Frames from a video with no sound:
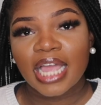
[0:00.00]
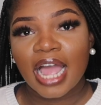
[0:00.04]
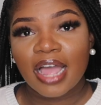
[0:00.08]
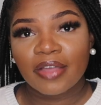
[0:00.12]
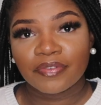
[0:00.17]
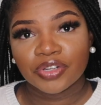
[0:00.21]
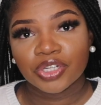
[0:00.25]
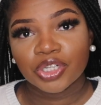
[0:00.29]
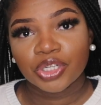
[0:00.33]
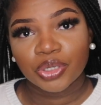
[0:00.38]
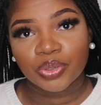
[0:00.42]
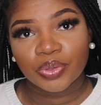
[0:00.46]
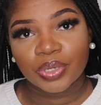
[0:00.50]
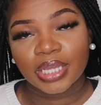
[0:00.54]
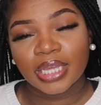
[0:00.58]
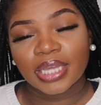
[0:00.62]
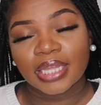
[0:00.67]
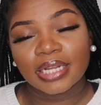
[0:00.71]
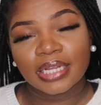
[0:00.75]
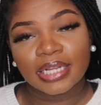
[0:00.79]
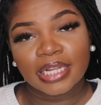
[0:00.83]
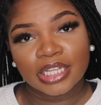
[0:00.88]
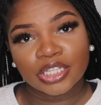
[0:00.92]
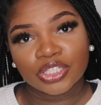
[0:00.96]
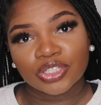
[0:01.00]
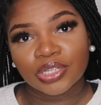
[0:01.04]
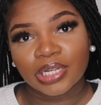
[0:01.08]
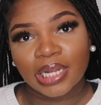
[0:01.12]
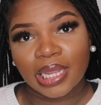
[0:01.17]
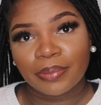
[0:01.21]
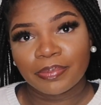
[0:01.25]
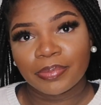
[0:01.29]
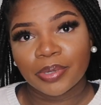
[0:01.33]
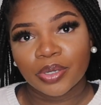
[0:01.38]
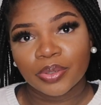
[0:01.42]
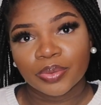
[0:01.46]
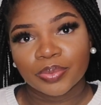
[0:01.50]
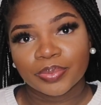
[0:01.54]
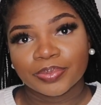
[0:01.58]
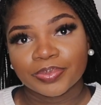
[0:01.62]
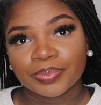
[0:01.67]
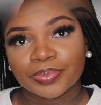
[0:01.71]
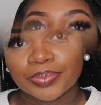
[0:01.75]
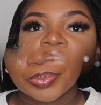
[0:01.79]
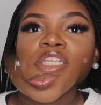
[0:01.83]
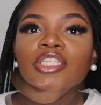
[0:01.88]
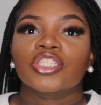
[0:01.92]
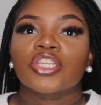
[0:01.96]
after you get laser lipo.
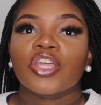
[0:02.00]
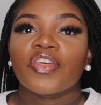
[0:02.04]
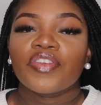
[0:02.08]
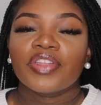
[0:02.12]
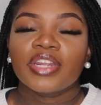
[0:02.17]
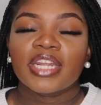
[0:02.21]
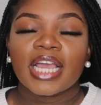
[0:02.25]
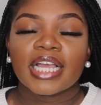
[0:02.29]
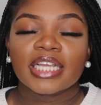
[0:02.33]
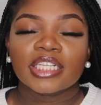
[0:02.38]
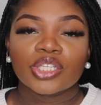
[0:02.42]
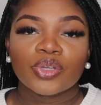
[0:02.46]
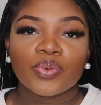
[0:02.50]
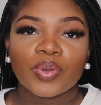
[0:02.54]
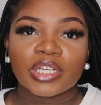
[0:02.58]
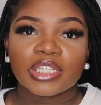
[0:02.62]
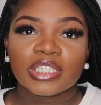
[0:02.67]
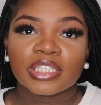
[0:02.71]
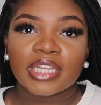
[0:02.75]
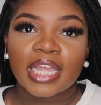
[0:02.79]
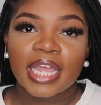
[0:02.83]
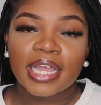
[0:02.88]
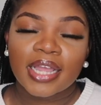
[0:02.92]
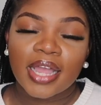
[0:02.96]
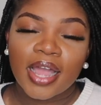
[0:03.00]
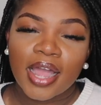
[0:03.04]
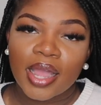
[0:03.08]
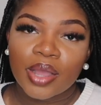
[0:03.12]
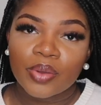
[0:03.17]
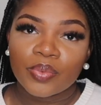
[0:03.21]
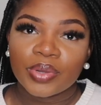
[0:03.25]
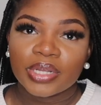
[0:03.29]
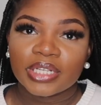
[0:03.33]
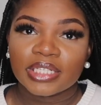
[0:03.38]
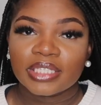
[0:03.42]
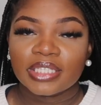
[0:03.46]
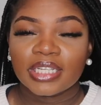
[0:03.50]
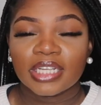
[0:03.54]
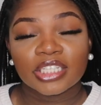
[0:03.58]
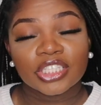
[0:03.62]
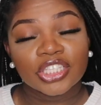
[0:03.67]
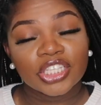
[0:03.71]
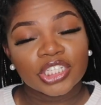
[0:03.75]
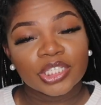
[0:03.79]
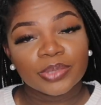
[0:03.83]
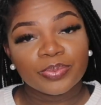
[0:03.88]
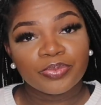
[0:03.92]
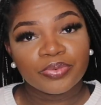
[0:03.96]
So the next question I got was,
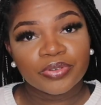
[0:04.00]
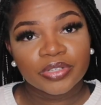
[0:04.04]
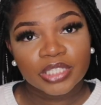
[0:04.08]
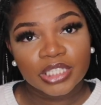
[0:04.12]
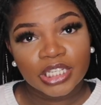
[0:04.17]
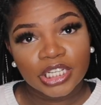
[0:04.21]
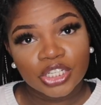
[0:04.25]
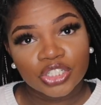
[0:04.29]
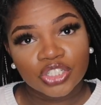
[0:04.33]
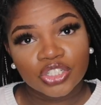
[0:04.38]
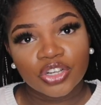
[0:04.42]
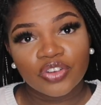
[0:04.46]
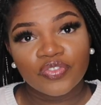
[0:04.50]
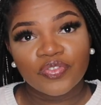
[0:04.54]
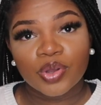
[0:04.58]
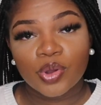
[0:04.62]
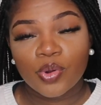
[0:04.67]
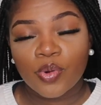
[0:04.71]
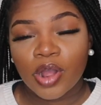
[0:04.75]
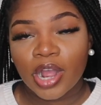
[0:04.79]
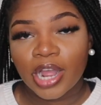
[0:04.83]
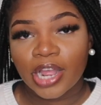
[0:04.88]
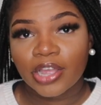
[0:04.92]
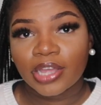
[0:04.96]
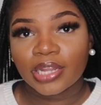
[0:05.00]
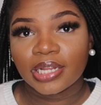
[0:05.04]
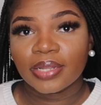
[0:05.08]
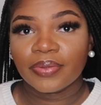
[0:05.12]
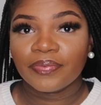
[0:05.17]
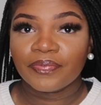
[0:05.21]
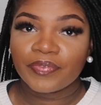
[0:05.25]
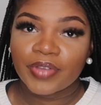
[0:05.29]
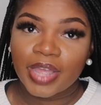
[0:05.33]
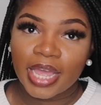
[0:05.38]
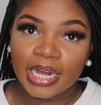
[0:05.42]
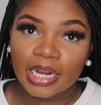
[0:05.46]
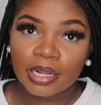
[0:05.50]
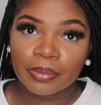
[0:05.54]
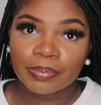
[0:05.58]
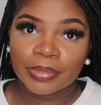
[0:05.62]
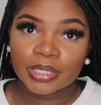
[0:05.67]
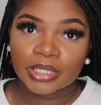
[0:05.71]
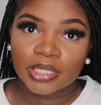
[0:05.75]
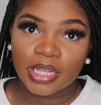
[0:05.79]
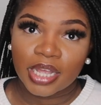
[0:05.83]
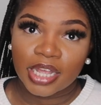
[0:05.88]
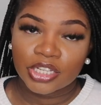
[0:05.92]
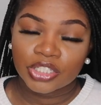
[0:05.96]
does this procedure require lymphatic
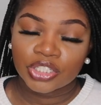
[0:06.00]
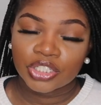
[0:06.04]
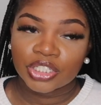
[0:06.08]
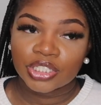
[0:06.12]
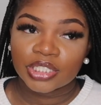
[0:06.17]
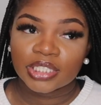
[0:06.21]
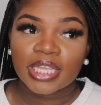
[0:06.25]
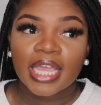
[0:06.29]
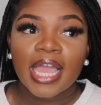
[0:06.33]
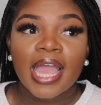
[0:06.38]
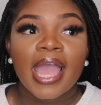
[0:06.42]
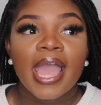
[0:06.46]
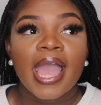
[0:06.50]
massages?